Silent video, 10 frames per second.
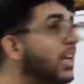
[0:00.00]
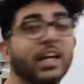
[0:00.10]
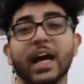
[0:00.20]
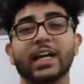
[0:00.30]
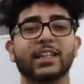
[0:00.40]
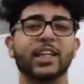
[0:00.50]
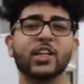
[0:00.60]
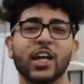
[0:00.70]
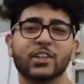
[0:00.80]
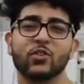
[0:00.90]
Hey, thank you
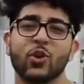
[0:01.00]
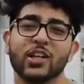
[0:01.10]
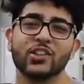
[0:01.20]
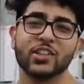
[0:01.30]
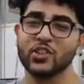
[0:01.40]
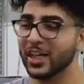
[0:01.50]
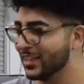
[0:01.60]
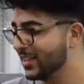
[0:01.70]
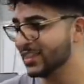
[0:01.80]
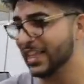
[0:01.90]
guys for watching. As you
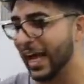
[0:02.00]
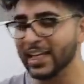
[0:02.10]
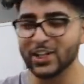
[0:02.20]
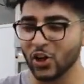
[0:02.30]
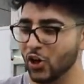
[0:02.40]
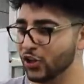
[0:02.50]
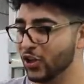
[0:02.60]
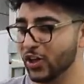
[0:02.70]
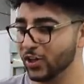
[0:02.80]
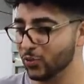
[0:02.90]
guys can see, I did all the
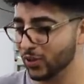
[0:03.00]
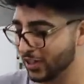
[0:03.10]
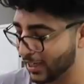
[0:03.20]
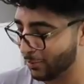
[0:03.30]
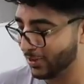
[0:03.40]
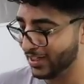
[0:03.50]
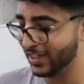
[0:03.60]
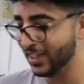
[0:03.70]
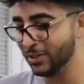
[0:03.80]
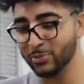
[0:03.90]
hard work. I put it
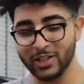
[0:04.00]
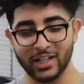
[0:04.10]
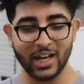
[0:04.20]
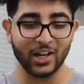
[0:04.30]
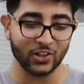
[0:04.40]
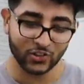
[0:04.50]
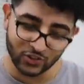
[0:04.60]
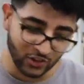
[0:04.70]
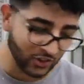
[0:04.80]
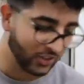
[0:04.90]
in, put it out, you
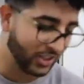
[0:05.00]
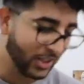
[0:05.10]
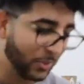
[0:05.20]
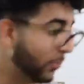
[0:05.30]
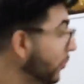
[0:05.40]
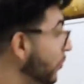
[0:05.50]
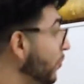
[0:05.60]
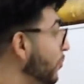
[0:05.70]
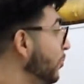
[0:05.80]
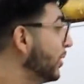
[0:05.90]
know,
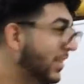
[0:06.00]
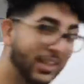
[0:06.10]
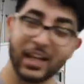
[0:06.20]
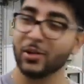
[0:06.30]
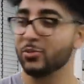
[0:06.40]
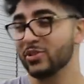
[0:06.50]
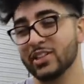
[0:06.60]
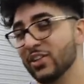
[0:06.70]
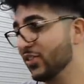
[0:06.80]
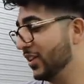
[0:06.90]
put the tabs
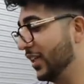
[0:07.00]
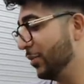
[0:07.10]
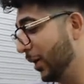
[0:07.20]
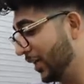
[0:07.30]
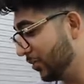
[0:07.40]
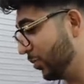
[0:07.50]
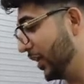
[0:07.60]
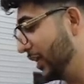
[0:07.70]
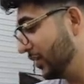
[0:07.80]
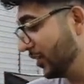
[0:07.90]
and everything back to
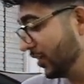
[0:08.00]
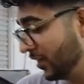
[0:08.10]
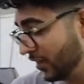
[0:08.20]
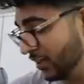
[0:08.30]
place. And